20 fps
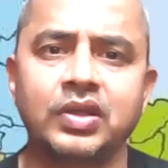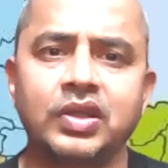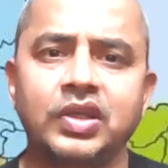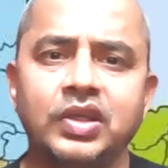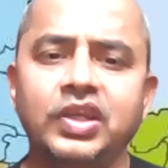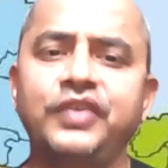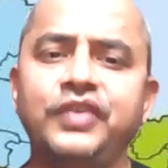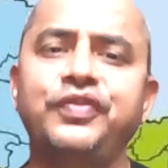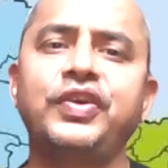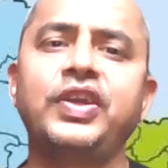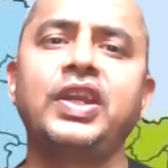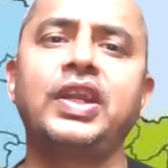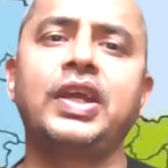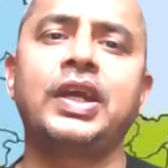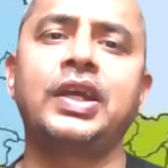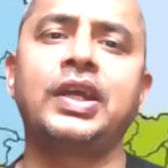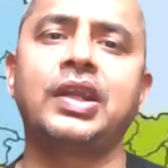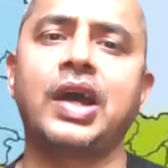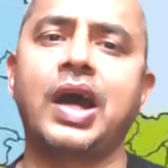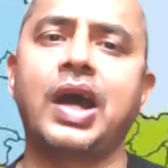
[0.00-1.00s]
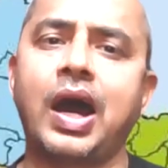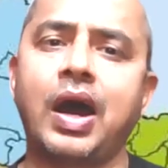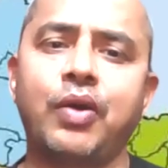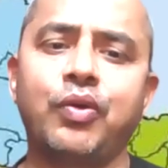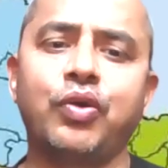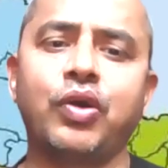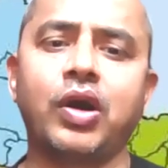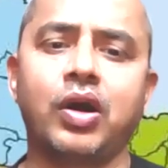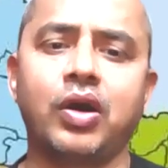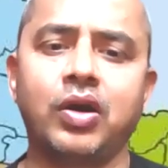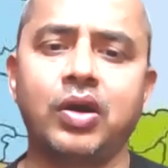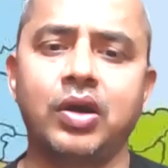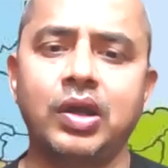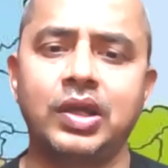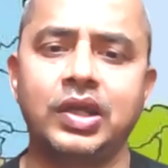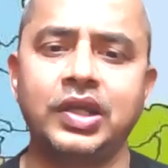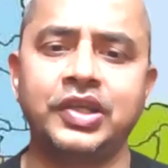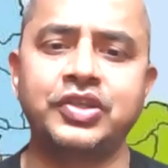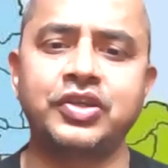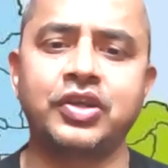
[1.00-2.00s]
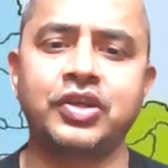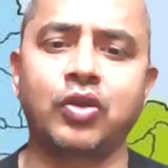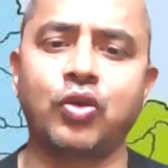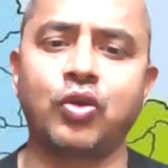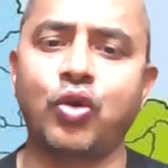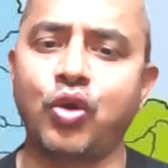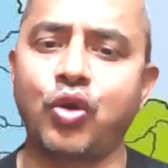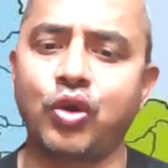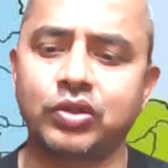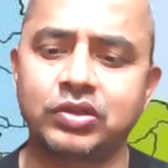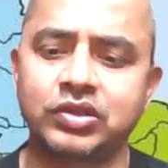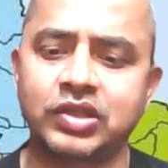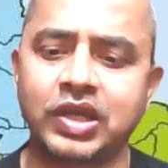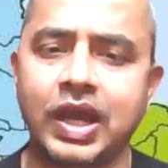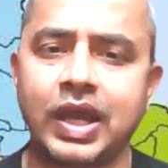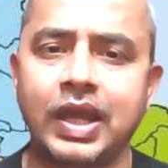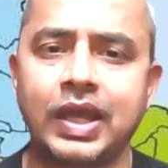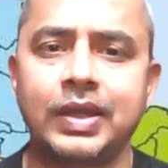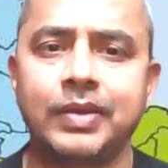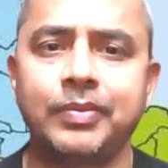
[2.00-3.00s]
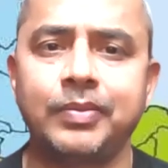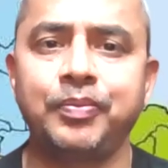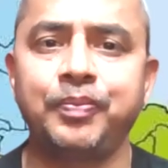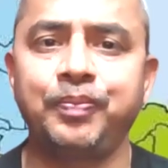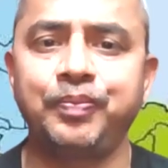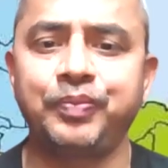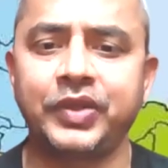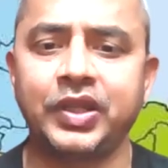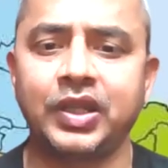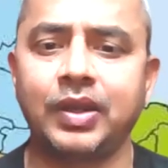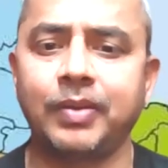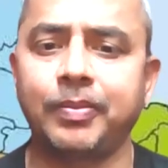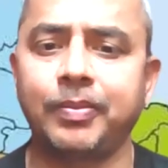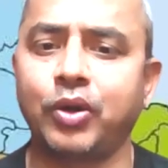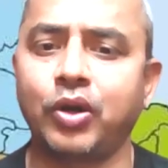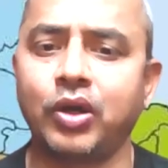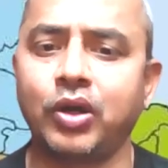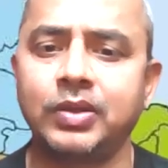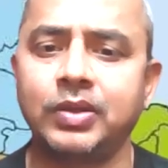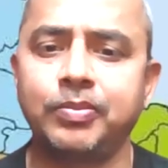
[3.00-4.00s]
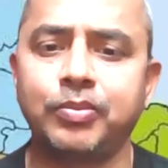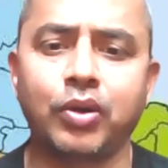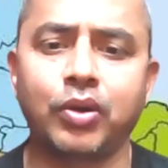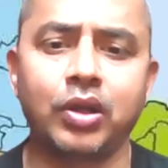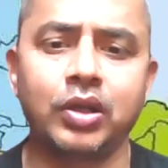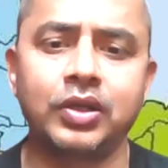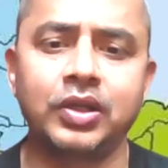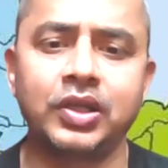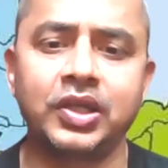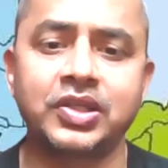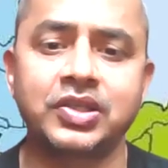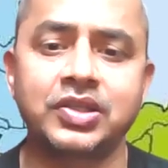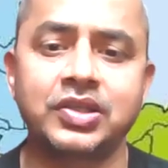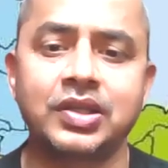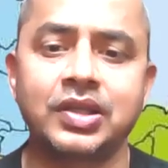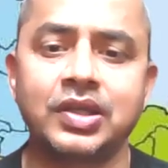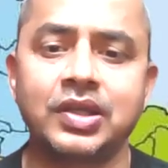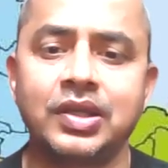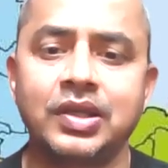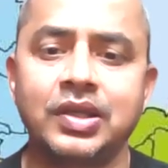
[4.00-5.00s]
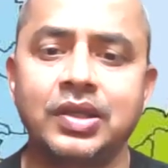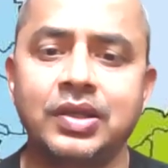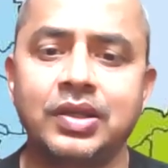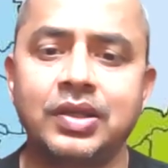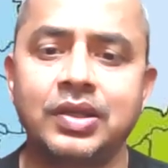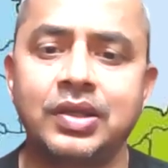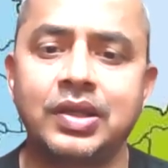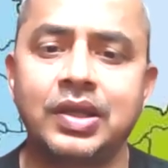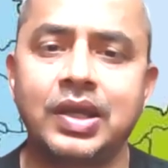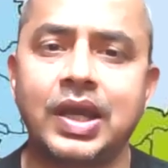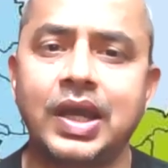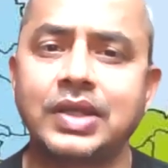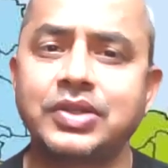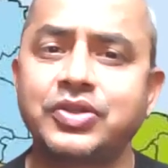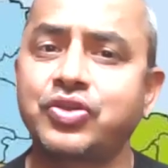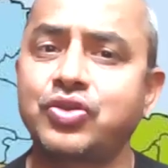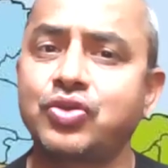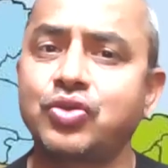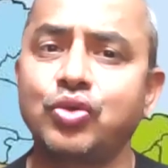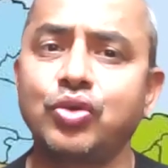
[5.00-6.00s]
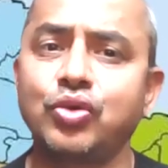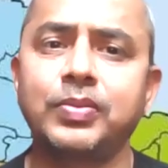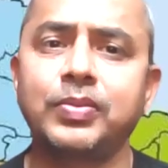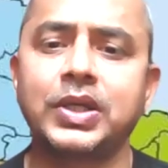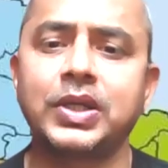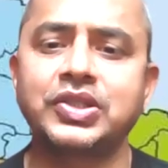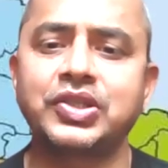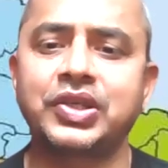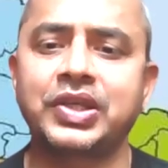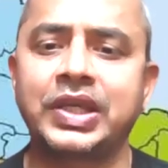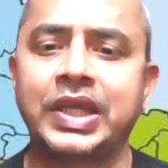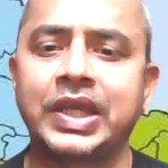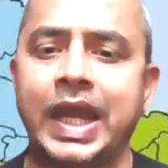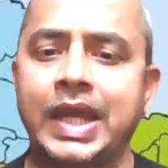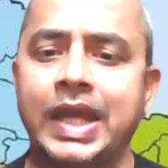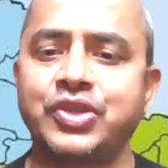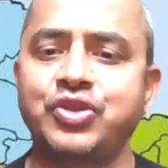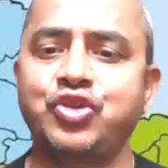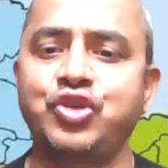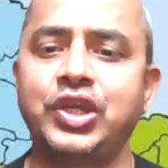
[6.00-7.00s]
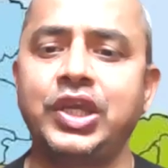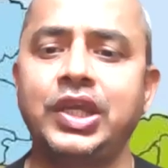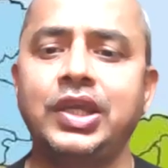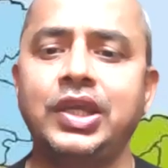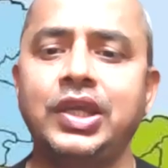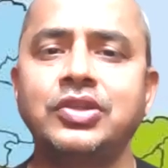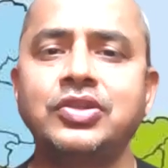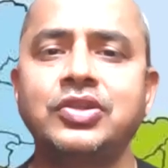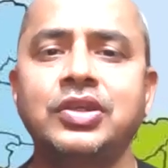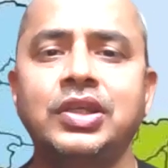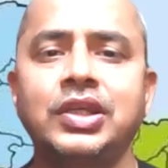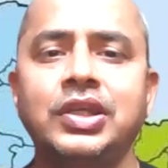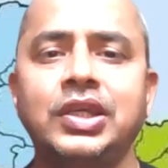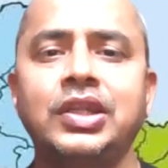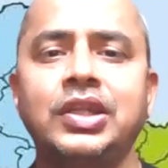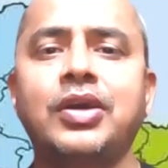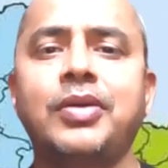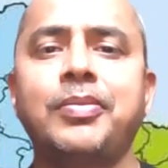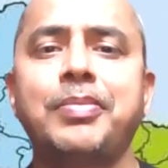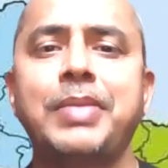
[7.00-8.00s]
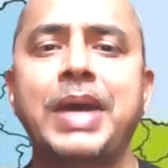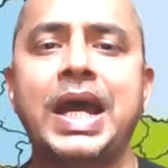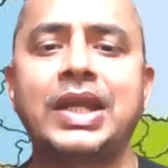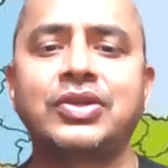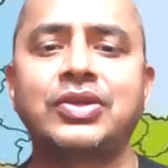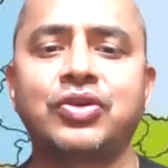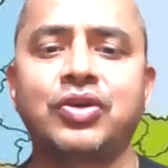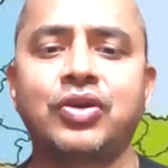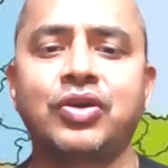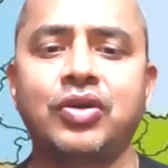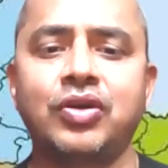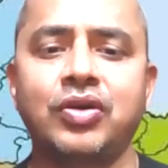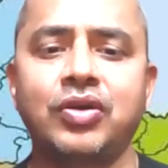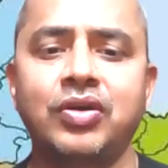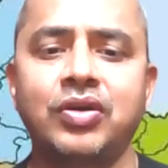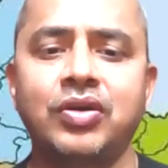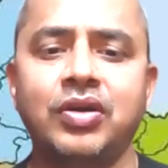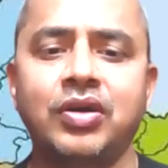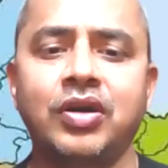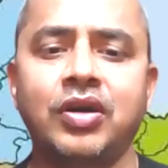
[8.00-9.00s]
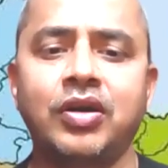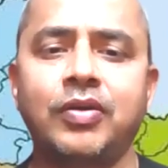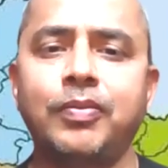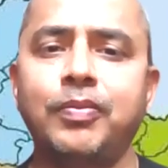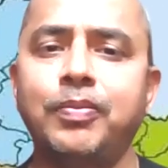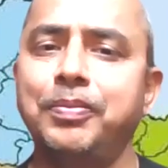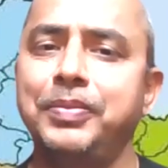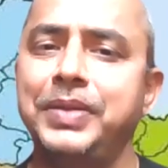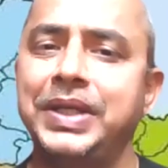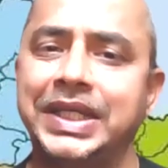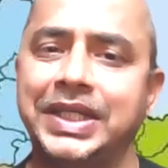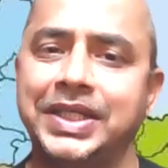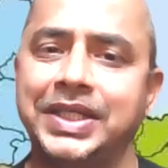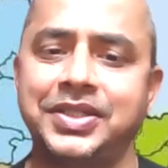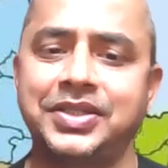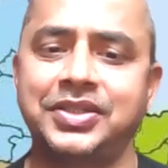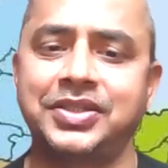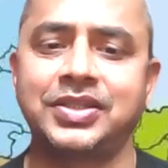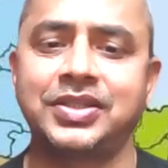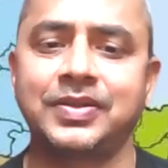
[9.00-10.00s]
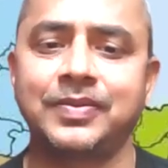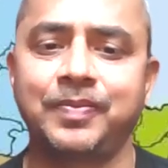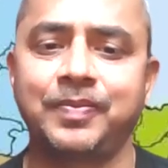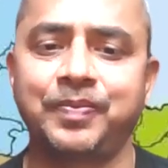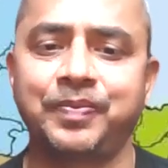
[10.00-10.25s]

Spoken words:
Even an hour is a long time in Nepali politics, as so much can change in a matter of minutes.